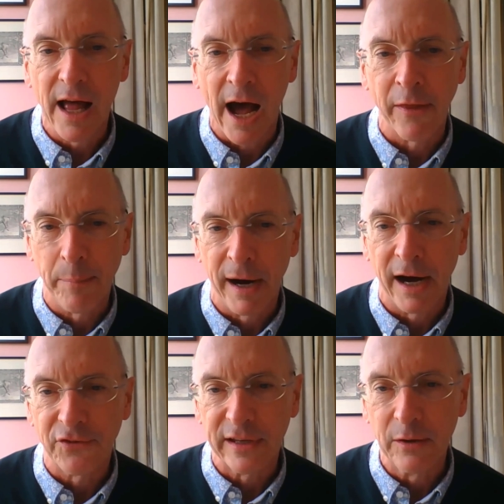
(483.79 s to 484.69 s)
other
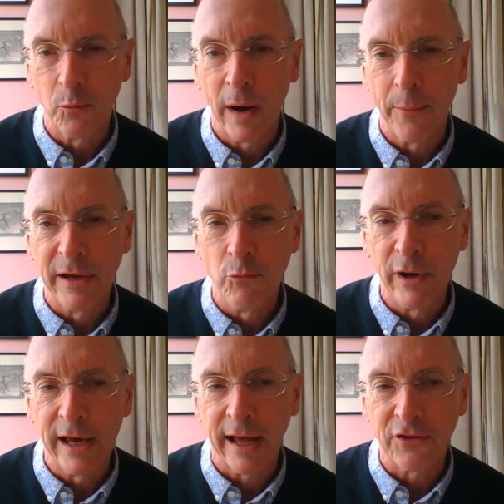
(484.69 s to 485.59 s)
party, where we
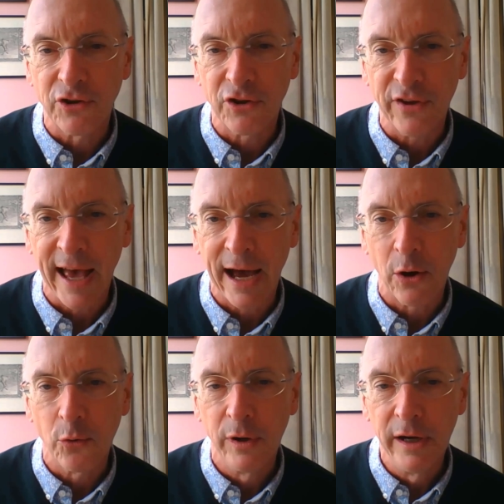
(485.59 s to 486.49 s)
realised just
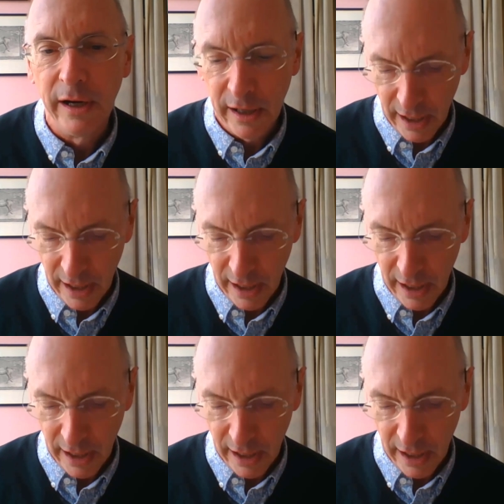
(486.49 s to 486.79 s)
how